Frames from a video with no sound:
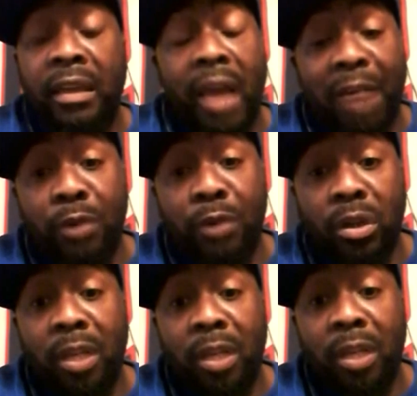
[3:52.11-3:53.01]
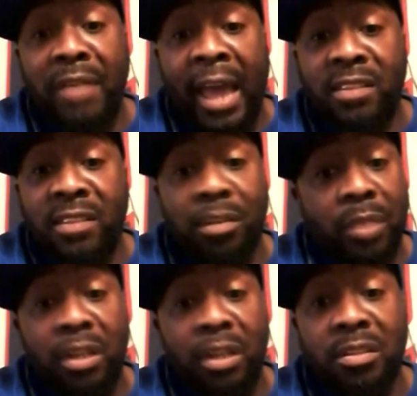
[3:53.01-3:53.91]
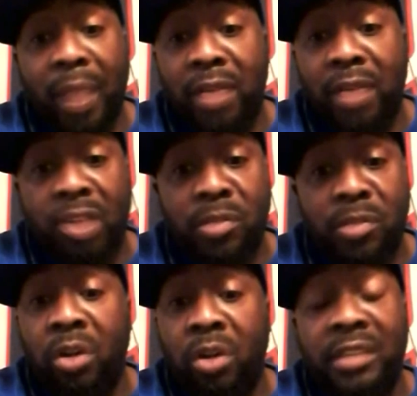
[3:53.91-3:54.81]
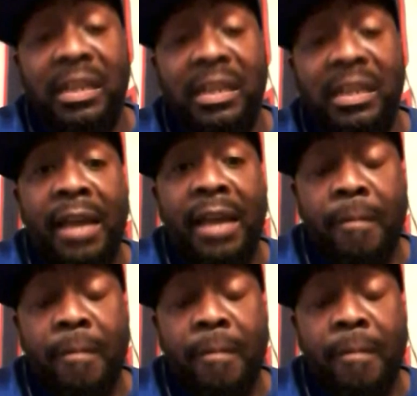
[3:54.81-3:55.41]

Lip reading: I feel good about Nassib. Unless somebody else comes along, he's the guy.